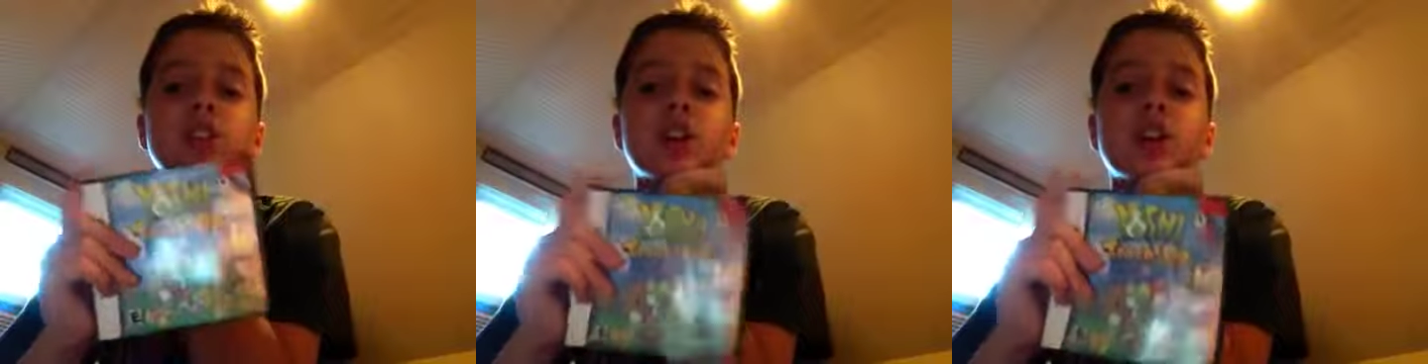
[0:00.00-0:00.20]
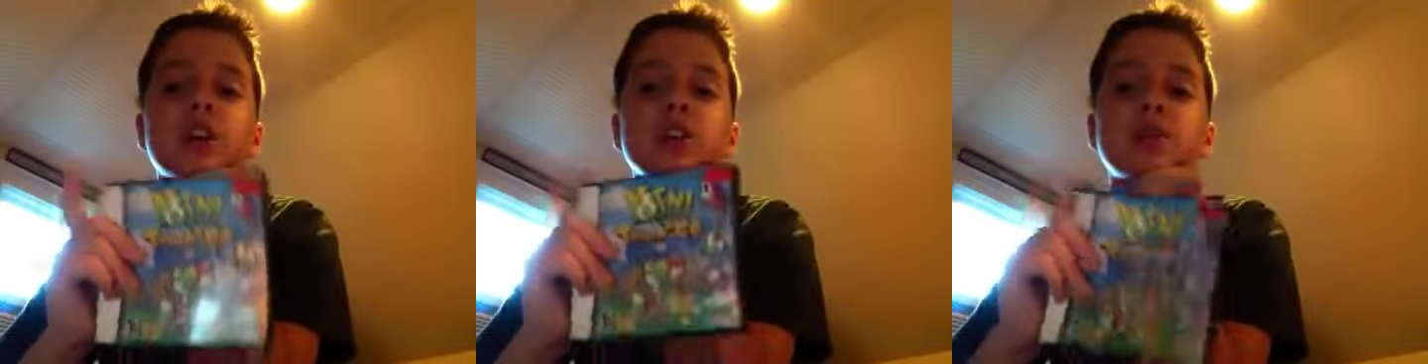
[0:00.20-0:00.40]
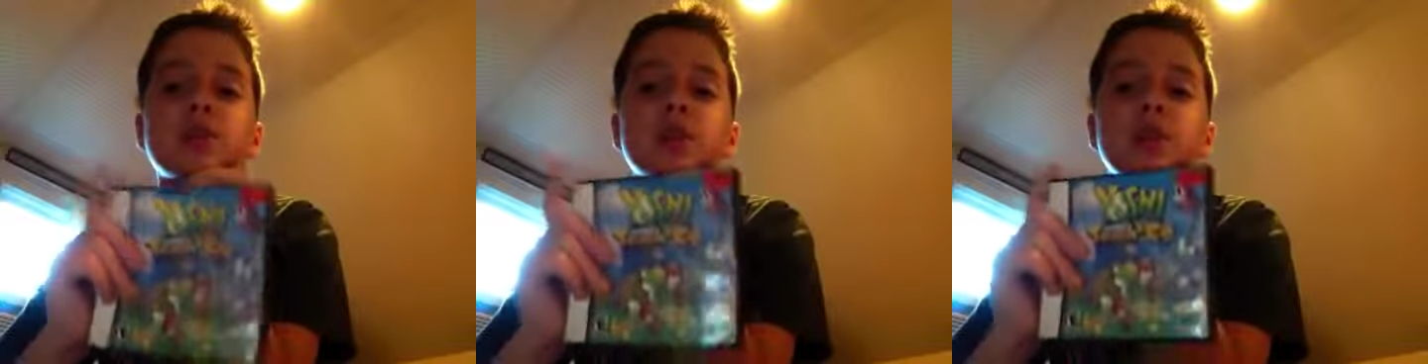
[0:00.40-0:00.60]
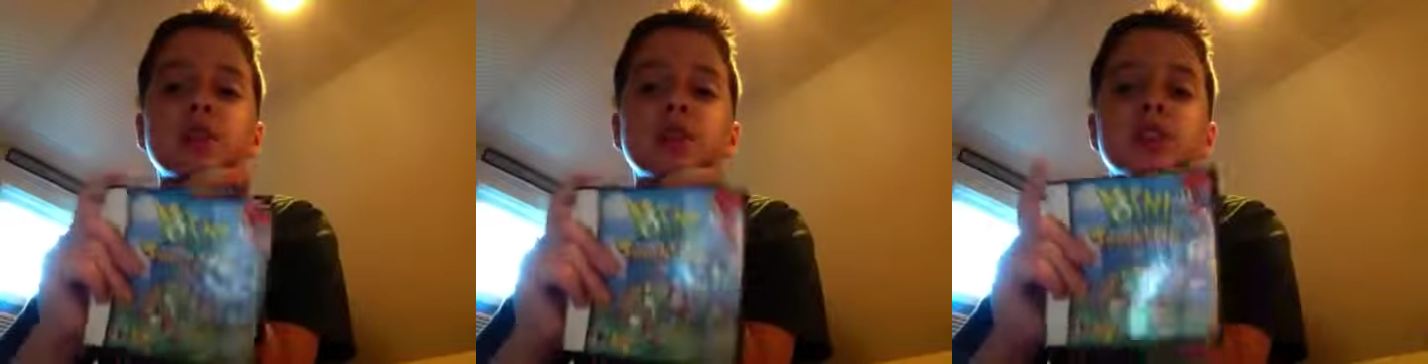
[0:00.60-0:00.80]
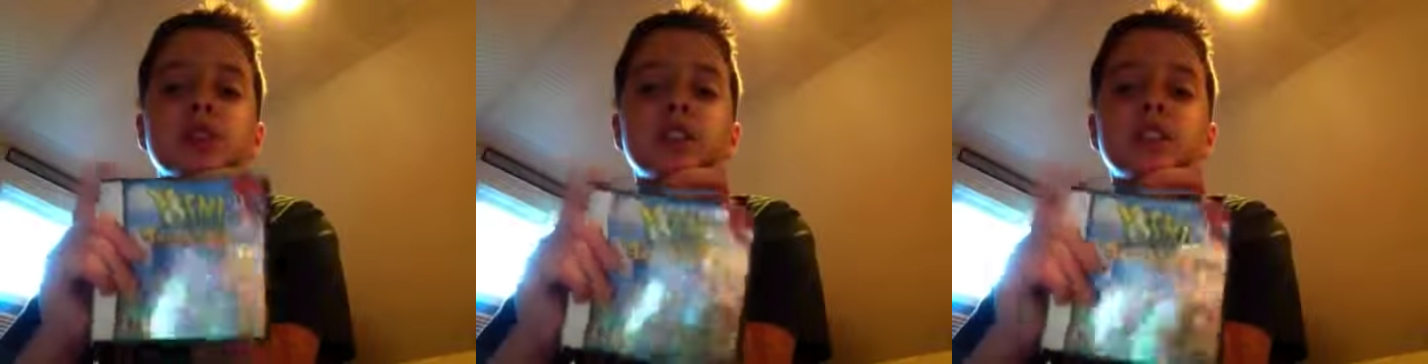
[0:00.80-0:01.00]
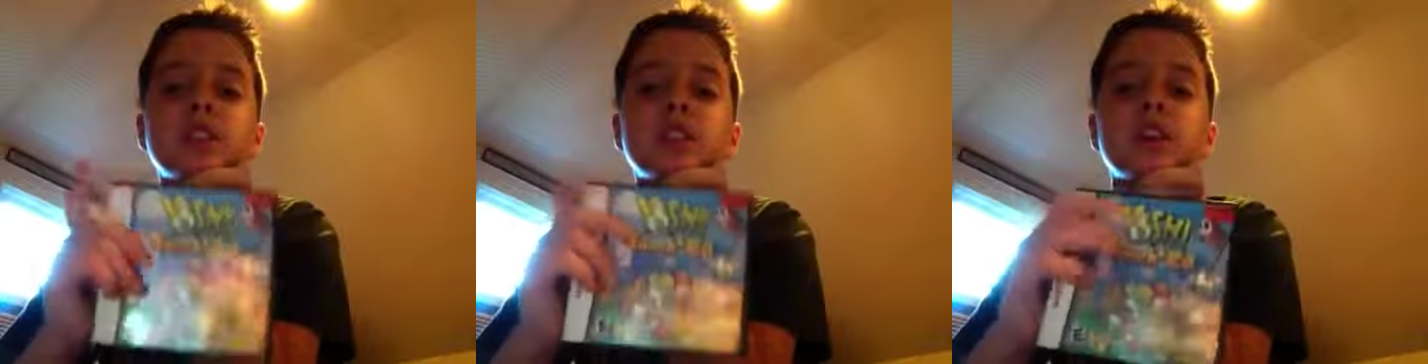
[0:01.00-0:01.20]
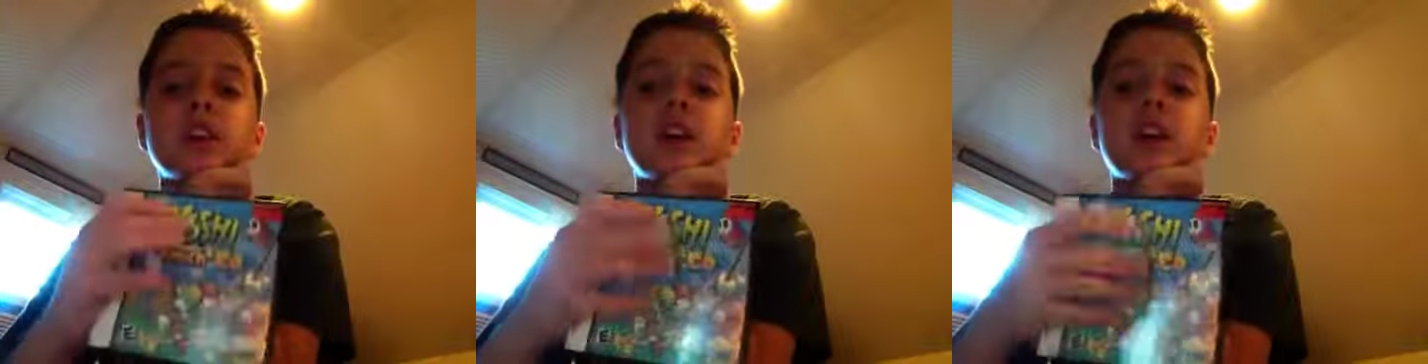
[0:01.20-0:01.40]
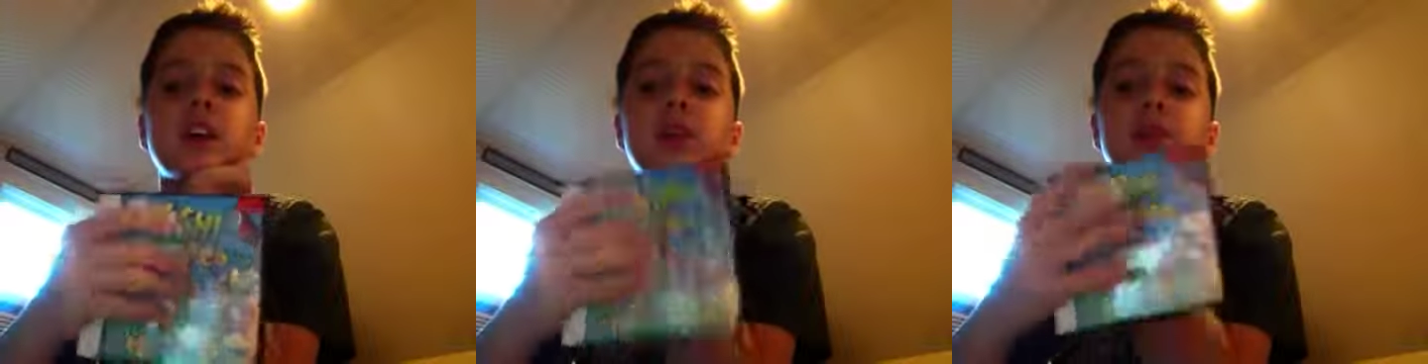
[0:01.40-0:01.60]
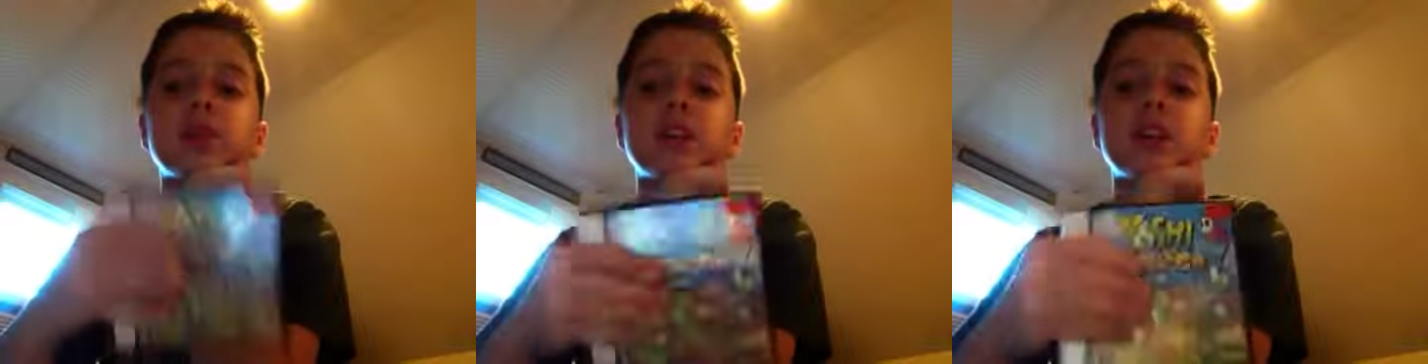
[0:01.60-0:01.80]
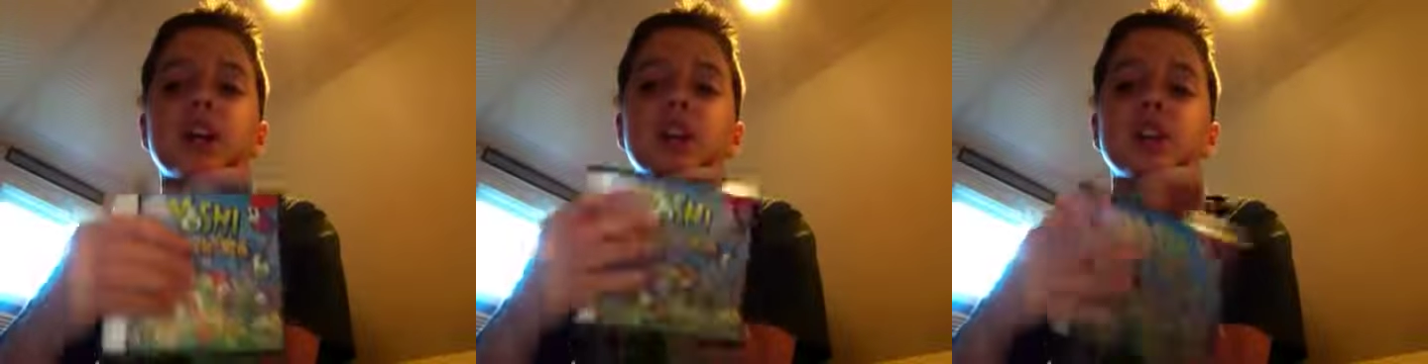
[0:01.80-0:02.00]
Challenge mode is
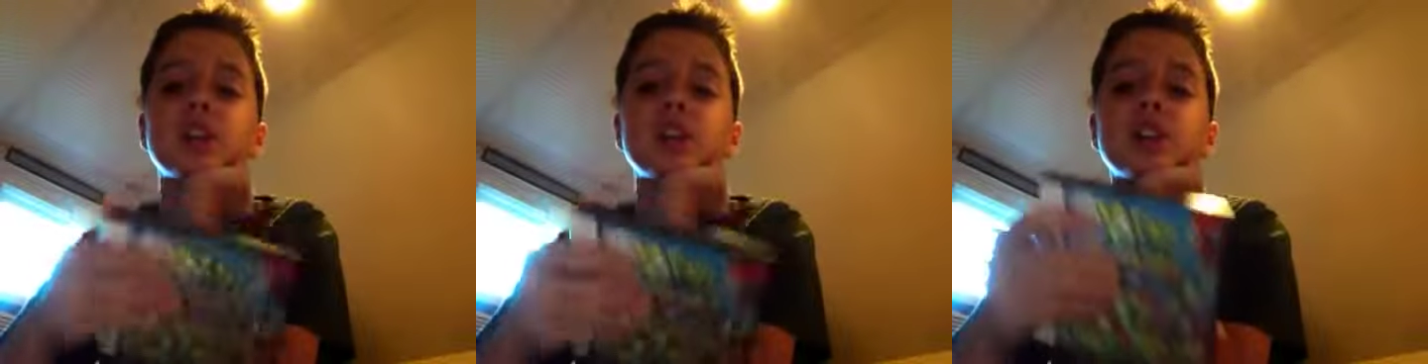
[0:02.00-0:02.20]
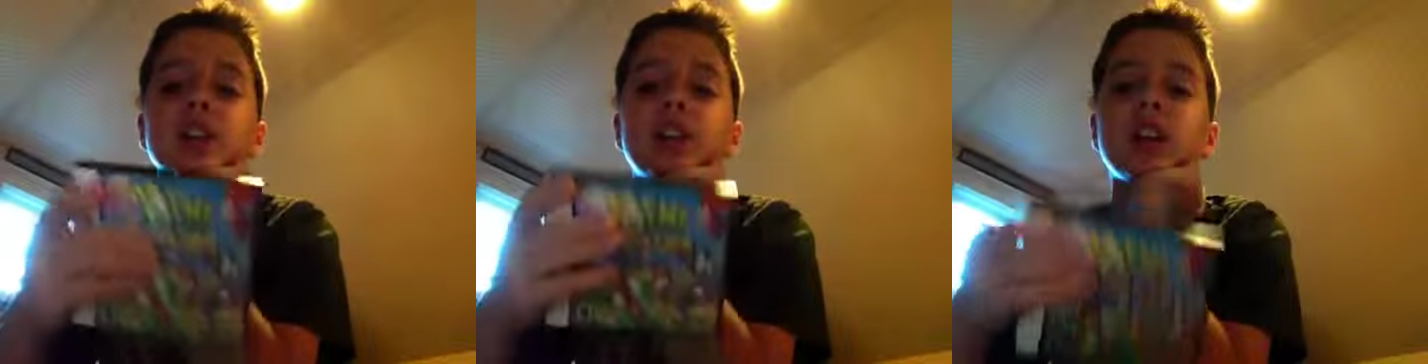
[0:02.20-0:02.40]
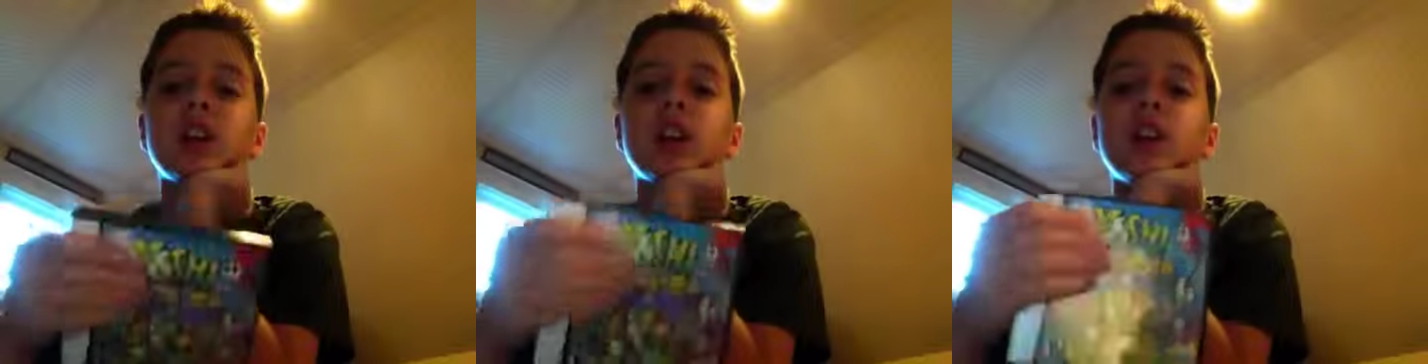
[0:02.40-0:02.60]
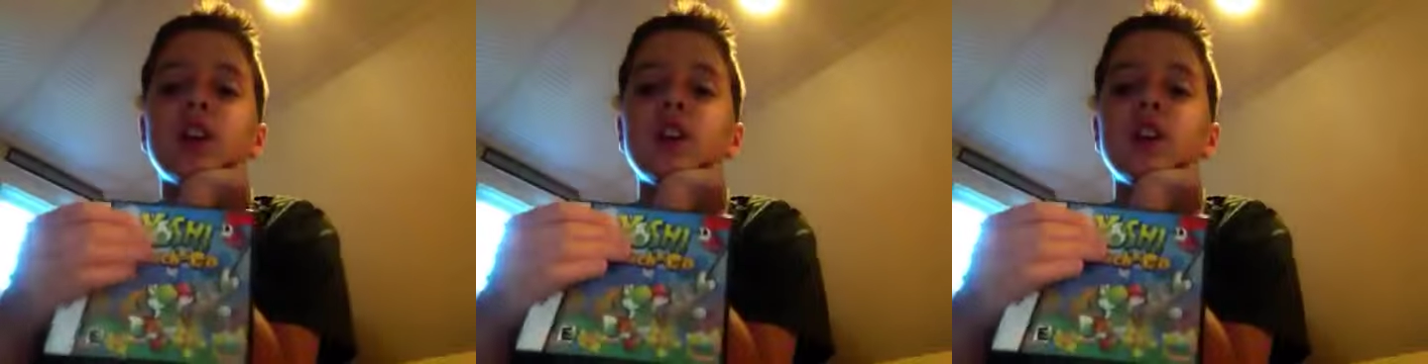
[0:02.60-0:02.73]
challenging